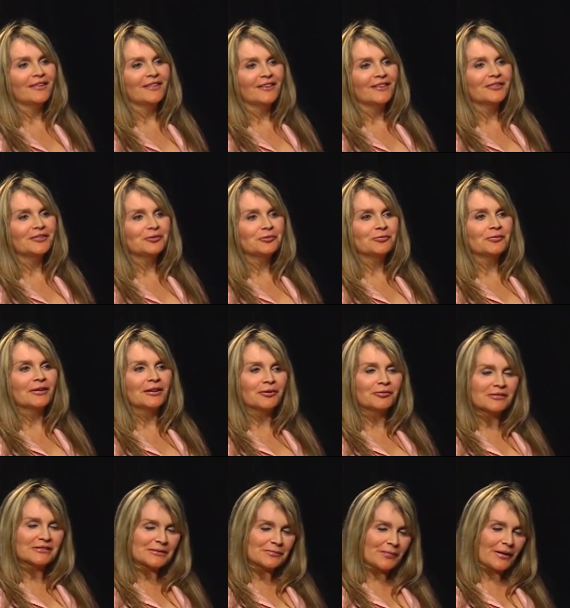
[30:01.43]
Uh-huh. You really
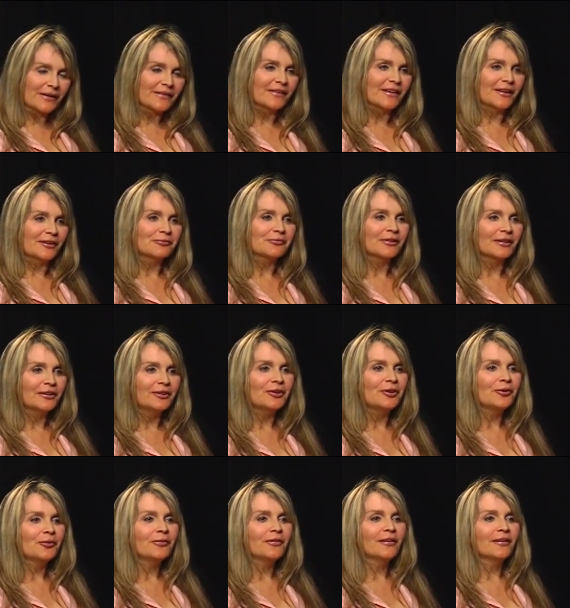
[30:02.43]
respect that and really
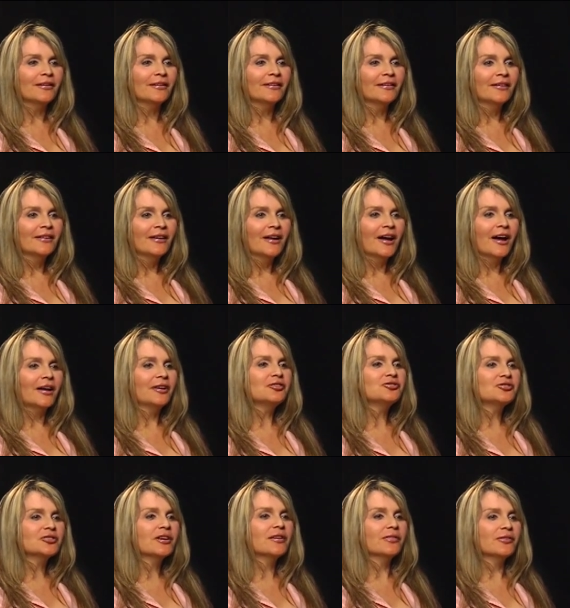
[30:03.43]
know that. How did
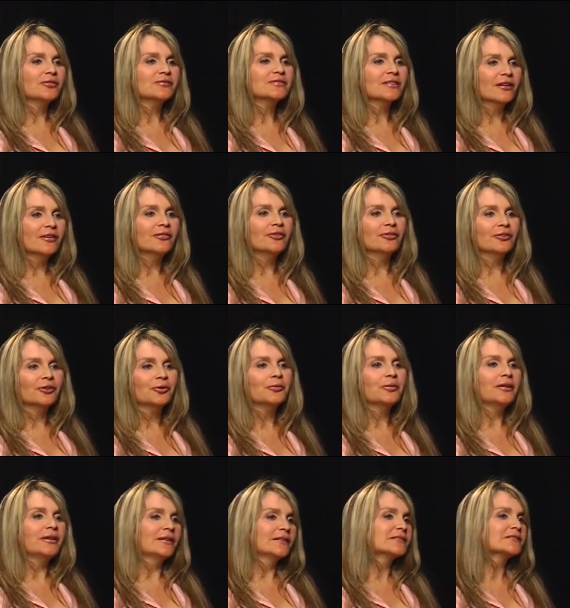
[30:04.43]
you get those other
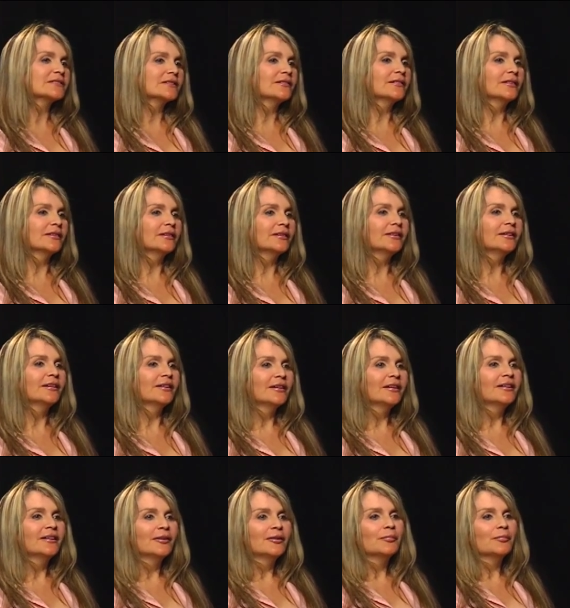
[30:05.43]
ingredients in the
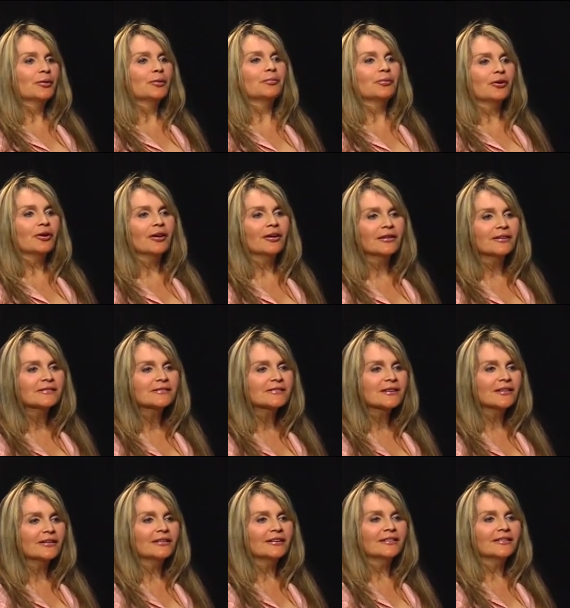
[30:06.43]
Purple Goddess
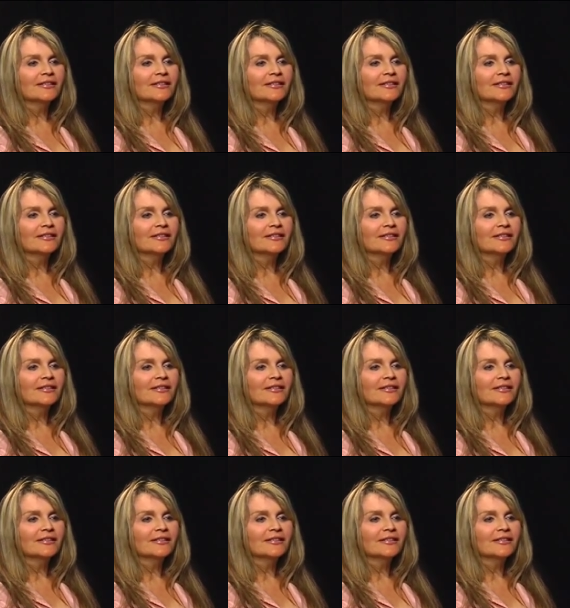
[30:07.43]
salad?